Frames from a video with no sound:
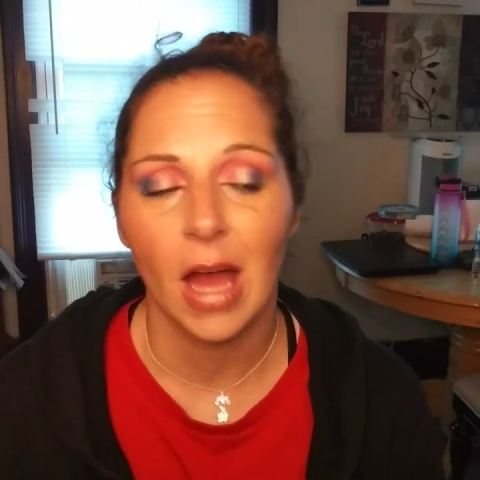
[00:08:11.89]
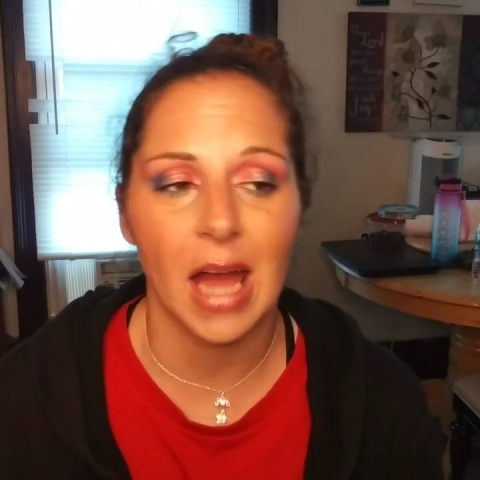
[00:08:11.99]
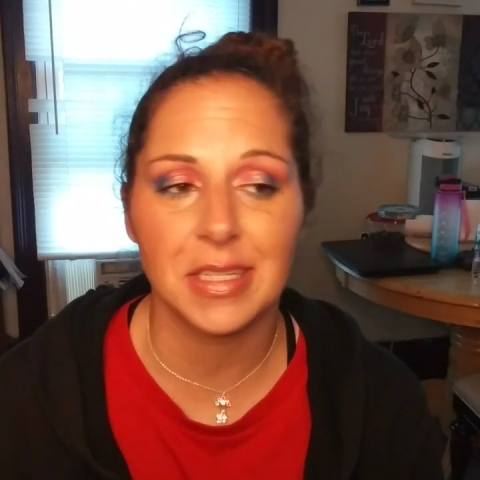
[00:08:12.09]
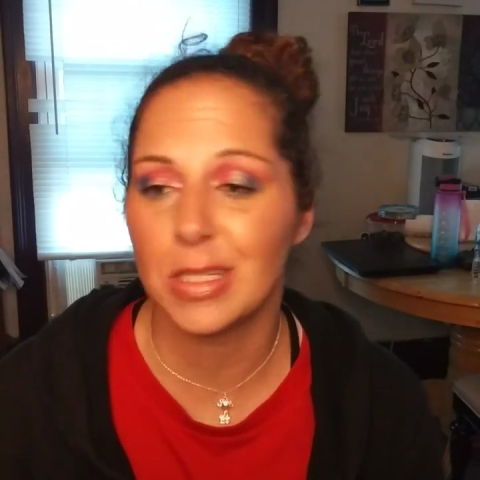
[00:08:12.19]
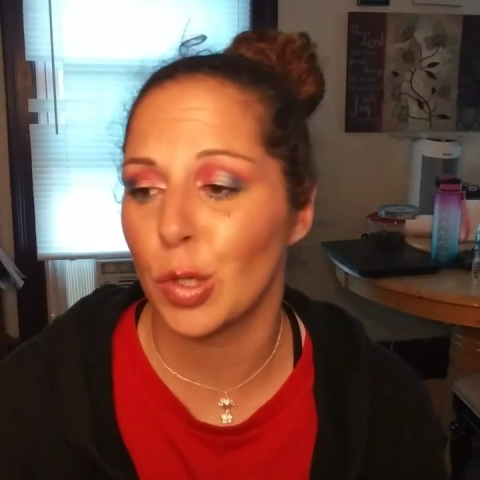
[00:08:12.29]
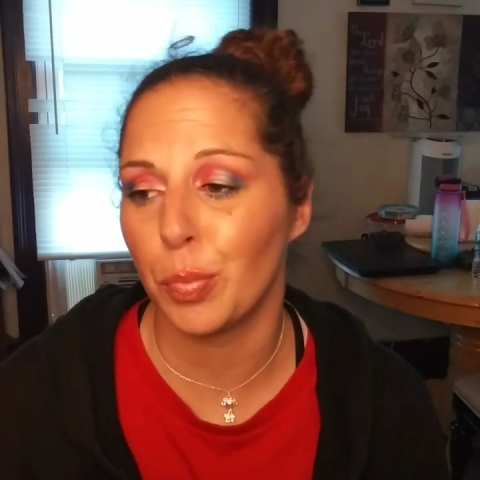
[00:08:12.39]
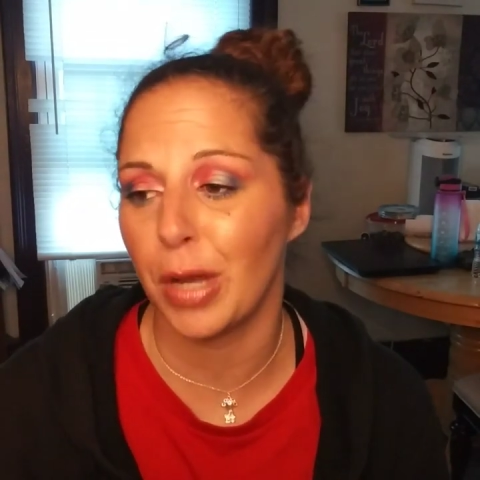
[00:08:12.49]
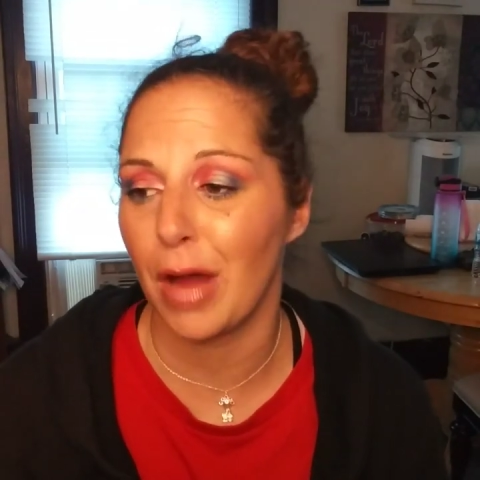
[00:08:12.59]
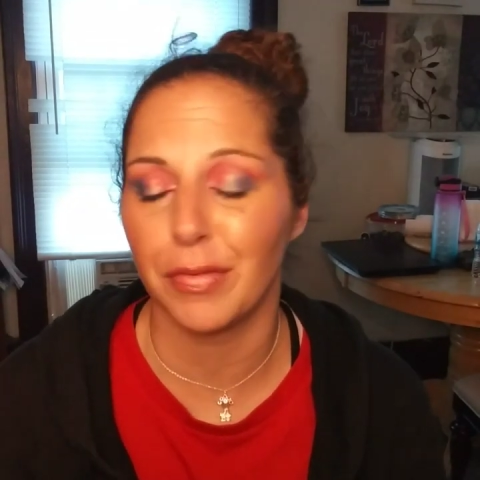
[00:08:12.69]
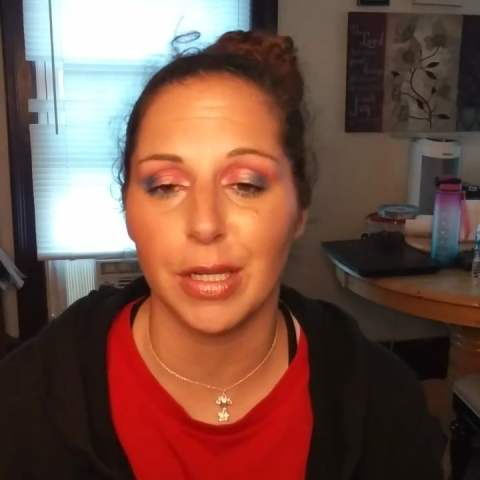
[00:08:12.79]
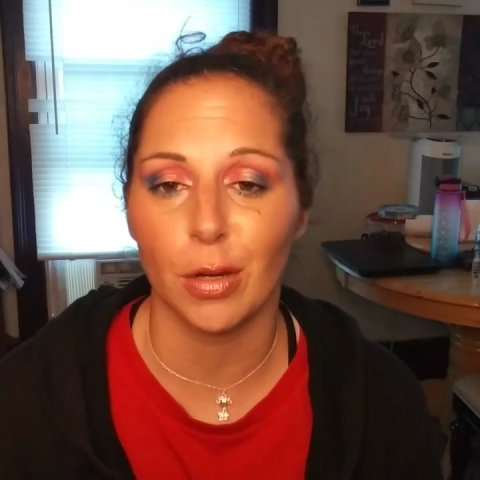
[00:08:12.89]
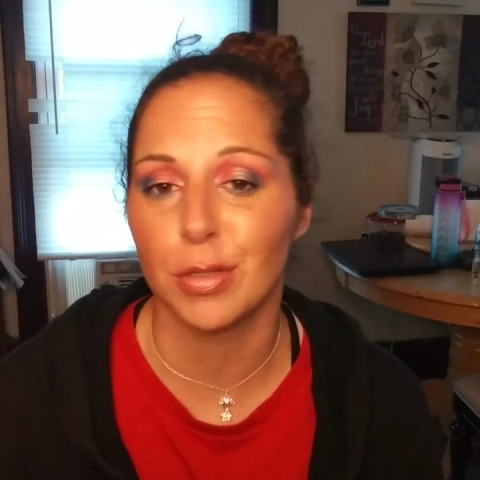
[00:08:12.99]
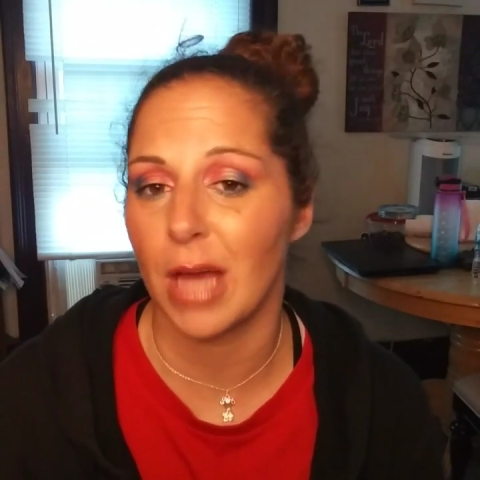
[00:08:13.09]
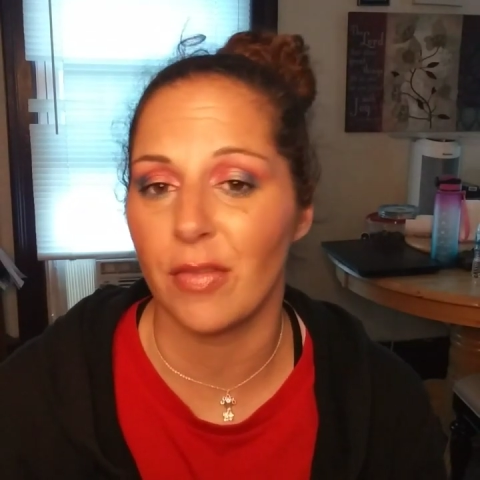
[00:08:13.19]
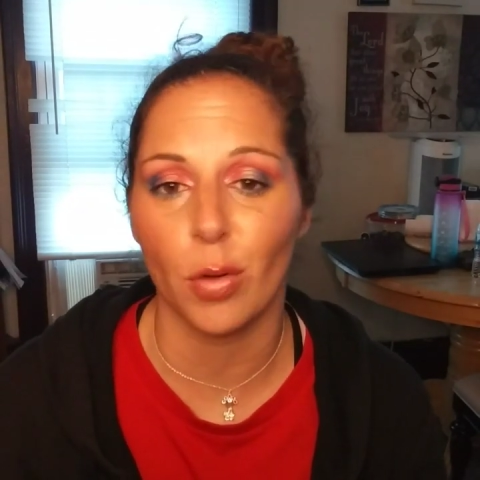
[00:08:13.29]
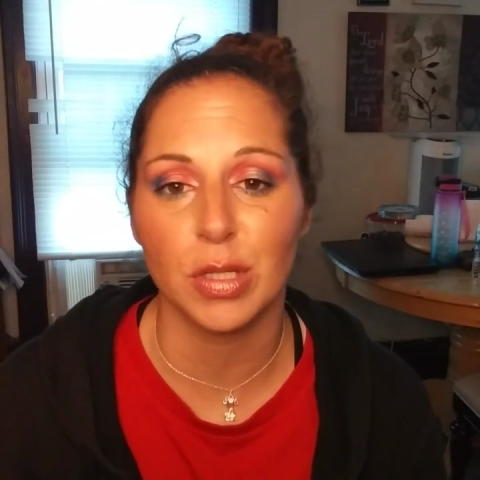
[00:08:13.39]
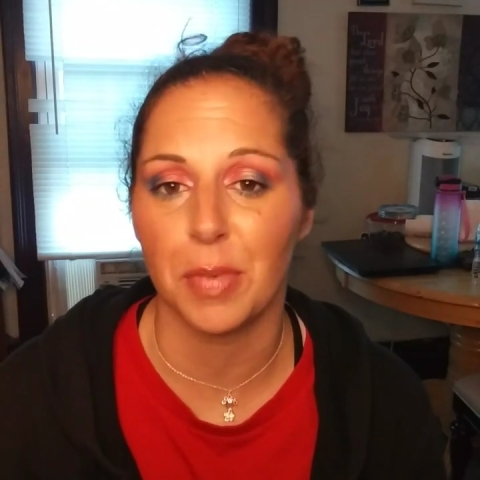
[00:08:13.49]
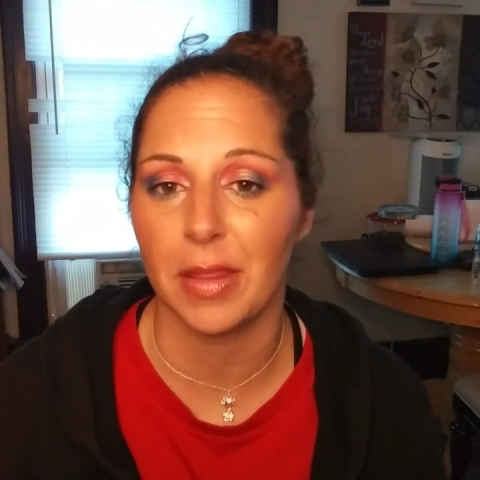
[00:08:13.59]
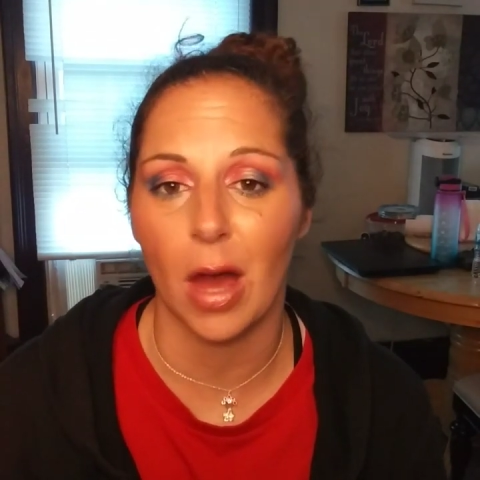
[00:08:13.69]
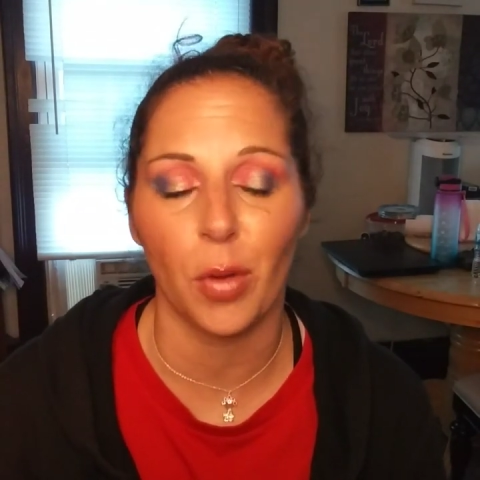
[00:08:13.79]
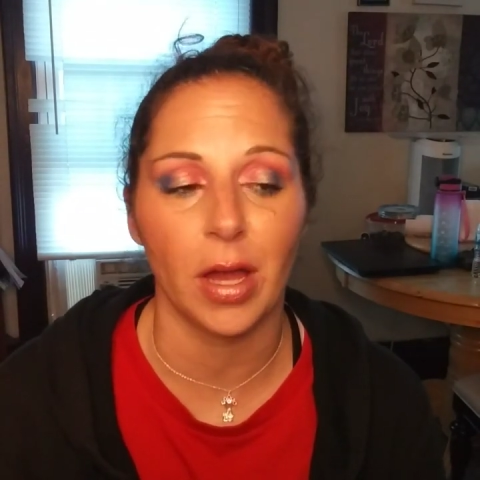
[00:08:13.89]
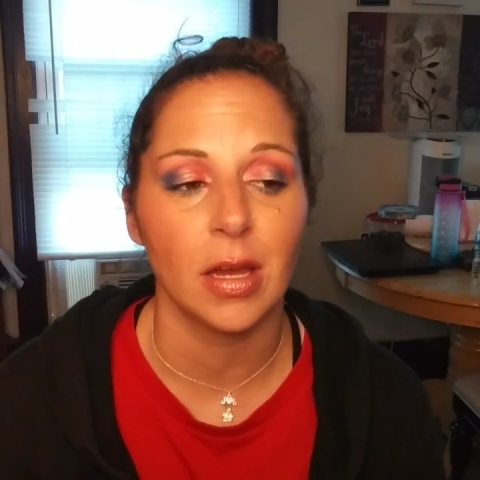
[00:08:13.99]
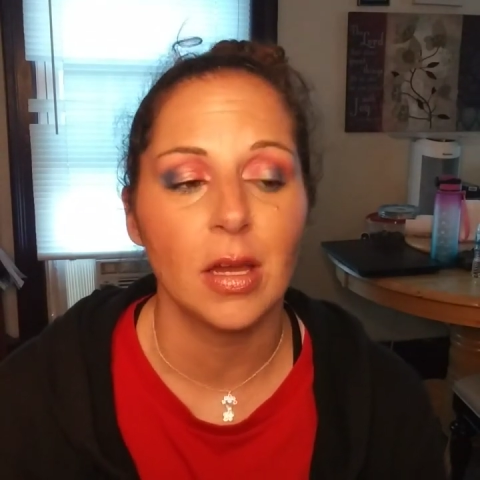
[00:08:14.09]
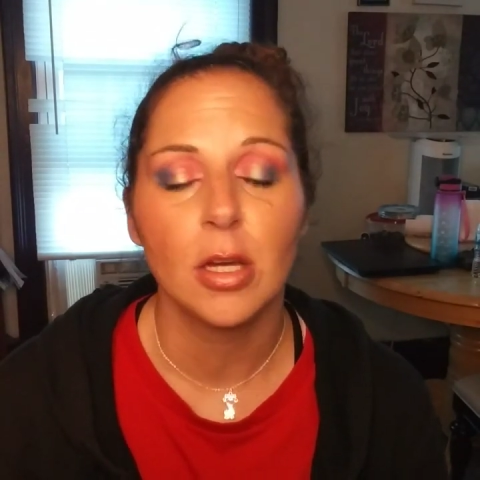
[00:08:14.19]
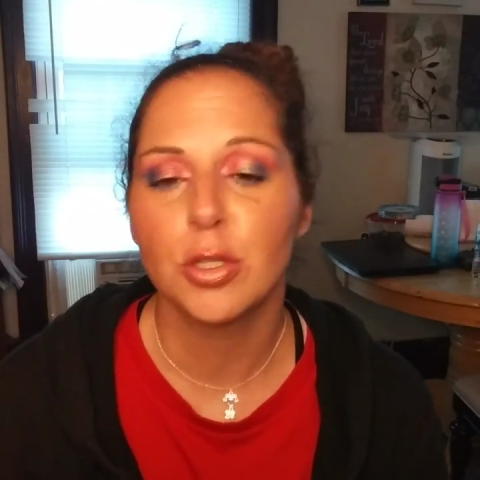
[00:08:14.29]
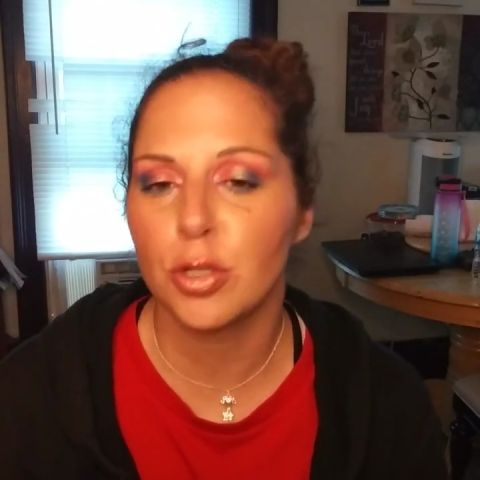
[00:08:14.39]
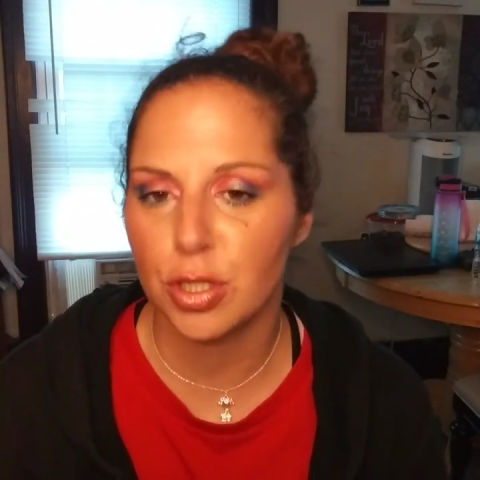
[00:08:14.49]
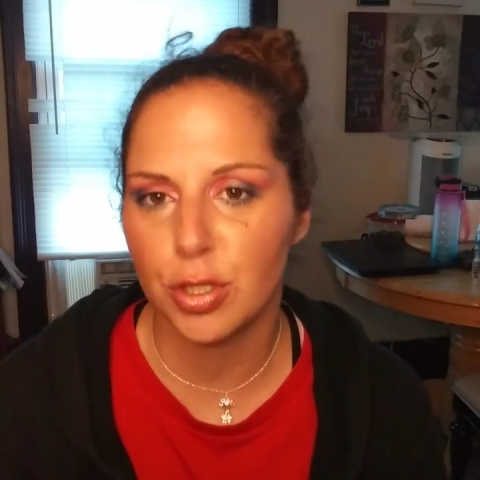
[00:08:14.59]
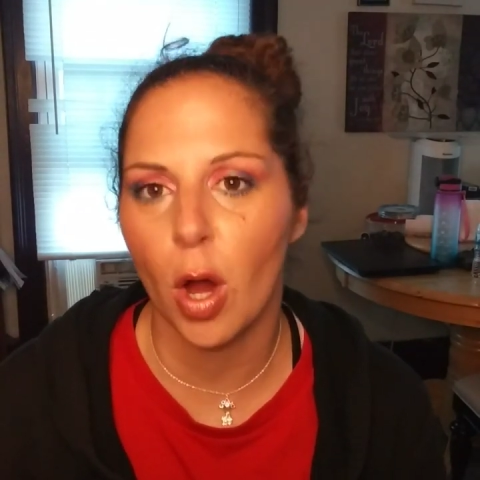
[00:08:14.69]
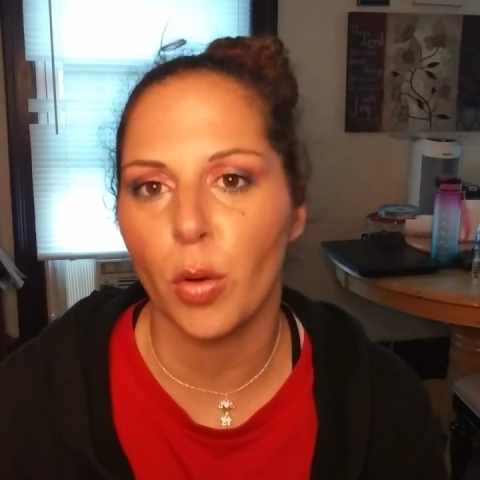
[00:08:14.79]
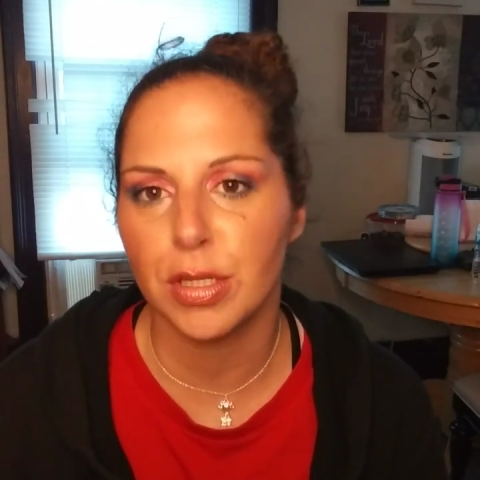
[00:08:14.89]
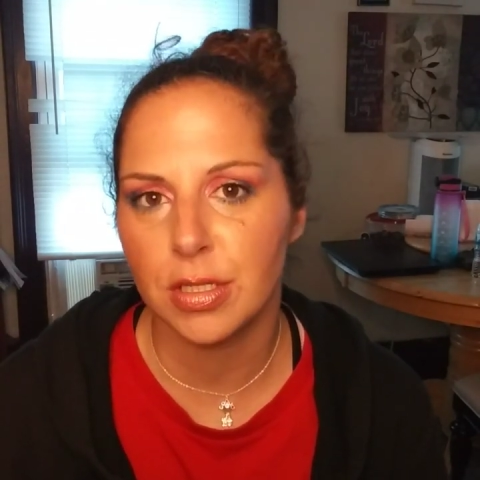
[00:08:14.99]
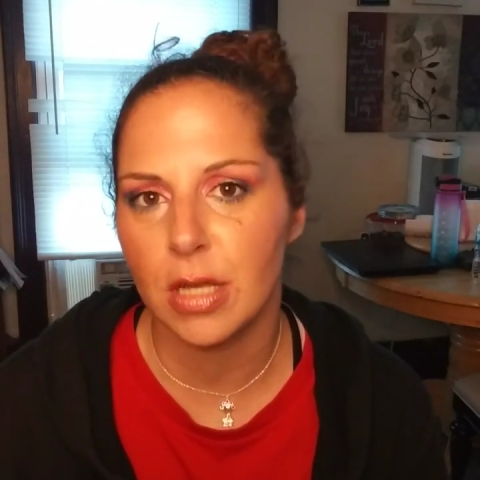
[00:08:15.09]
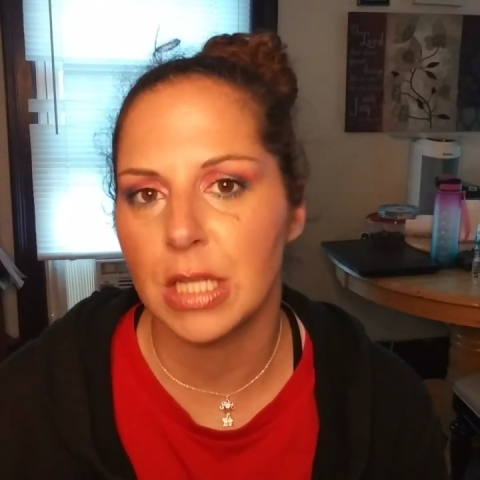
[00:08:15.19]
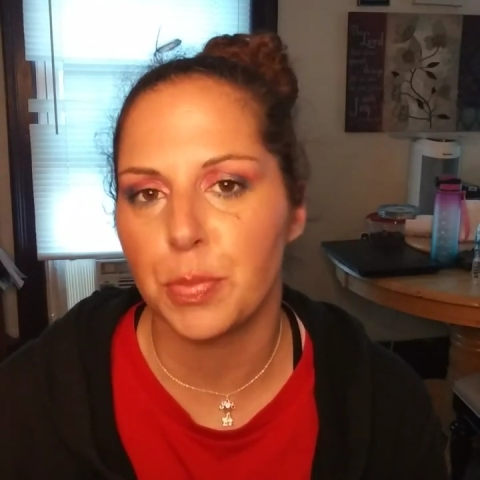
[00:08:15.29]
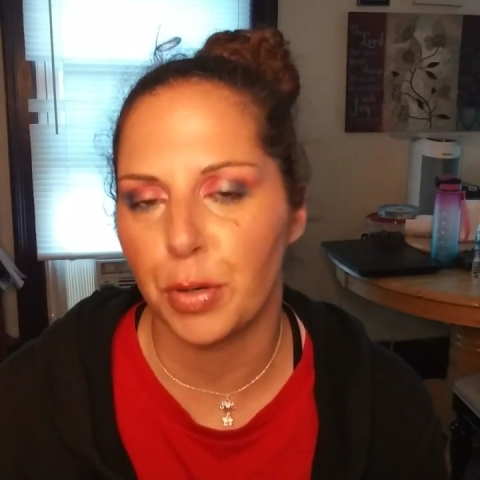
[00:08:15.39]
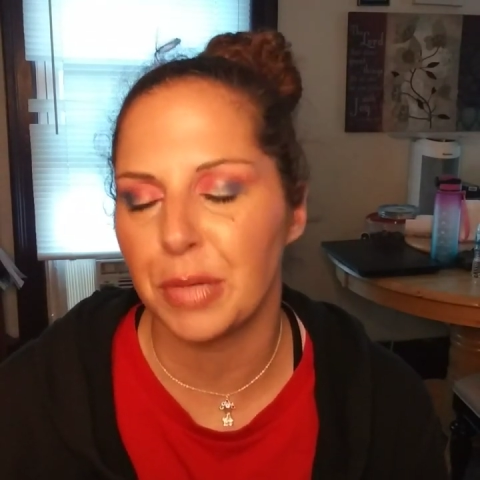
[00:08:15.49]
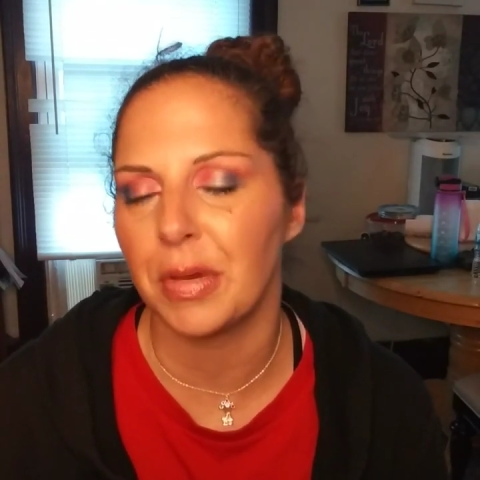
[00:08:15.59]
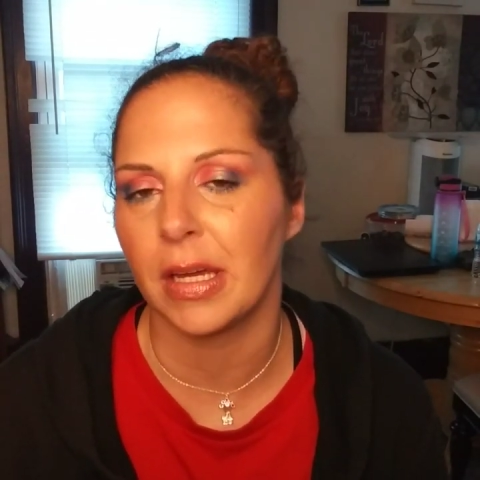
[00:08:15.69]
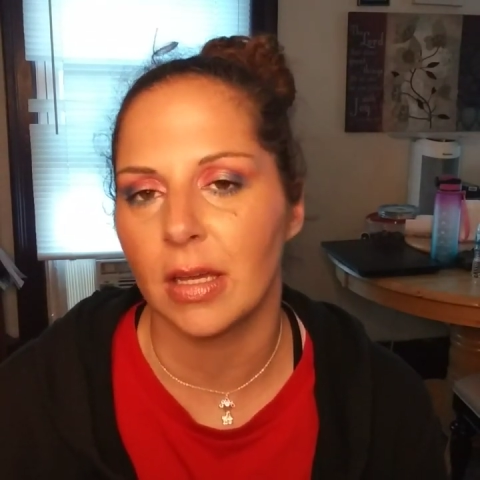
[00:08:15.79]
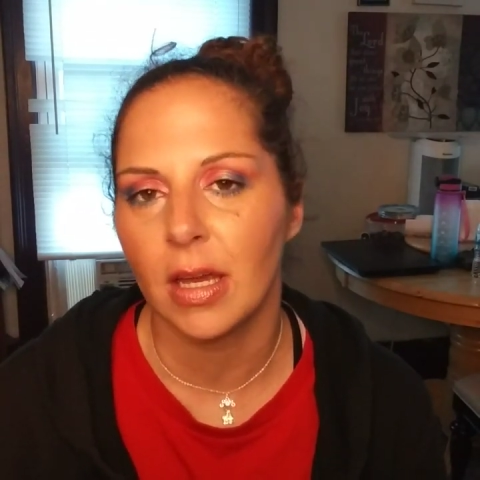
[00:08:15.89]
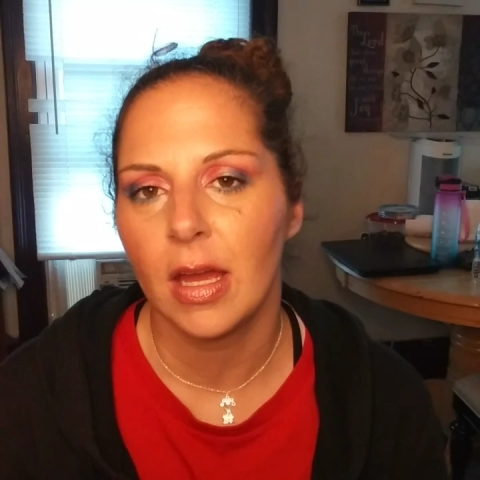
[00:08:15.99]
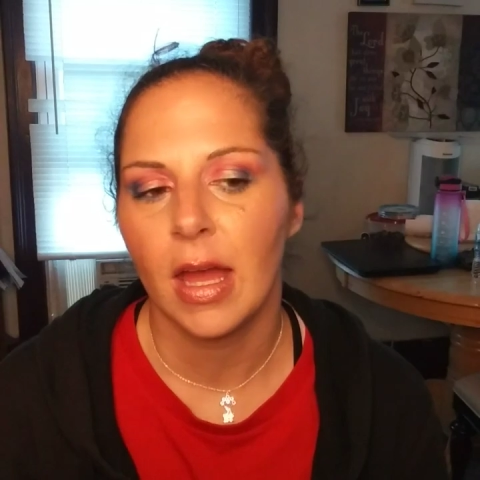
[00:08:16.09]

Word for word: I still put out videos. I've always been that way. So just know it's it's pretty big.